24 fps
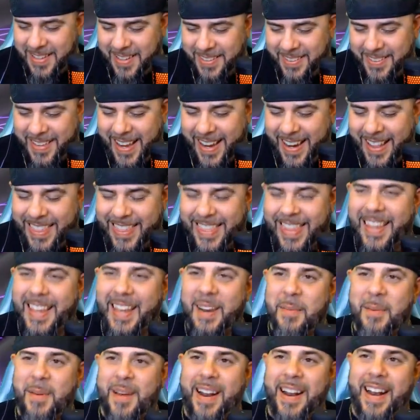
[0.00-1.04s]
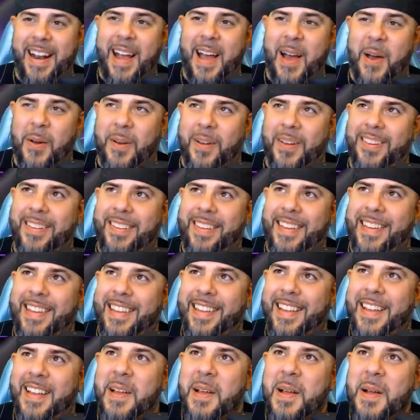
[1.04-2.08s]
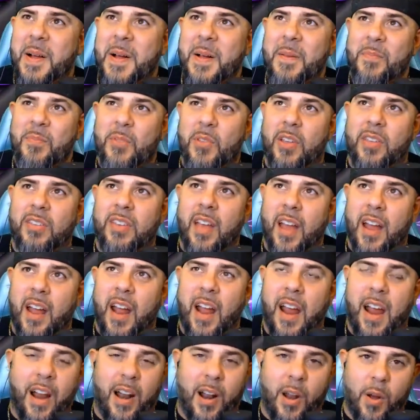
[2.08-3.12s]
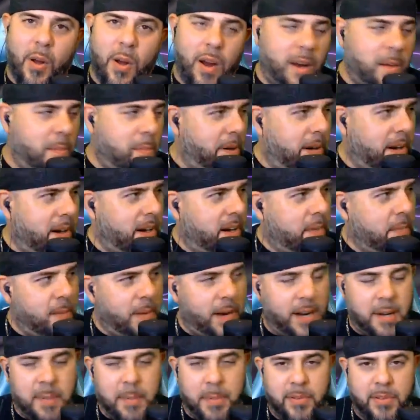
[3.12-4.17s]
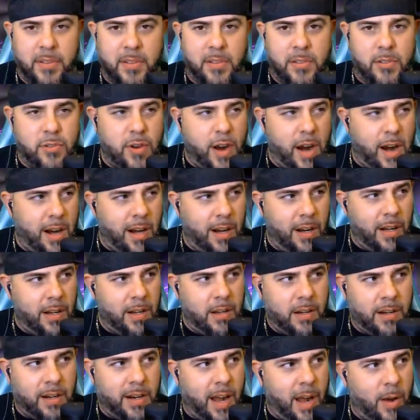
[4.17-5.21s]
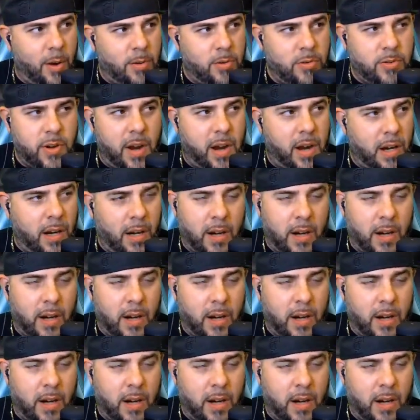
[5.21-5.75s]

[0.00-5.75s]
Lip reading: kind of thinking about it now. Just, hello everybody, my name is Dracula, Count Dracula.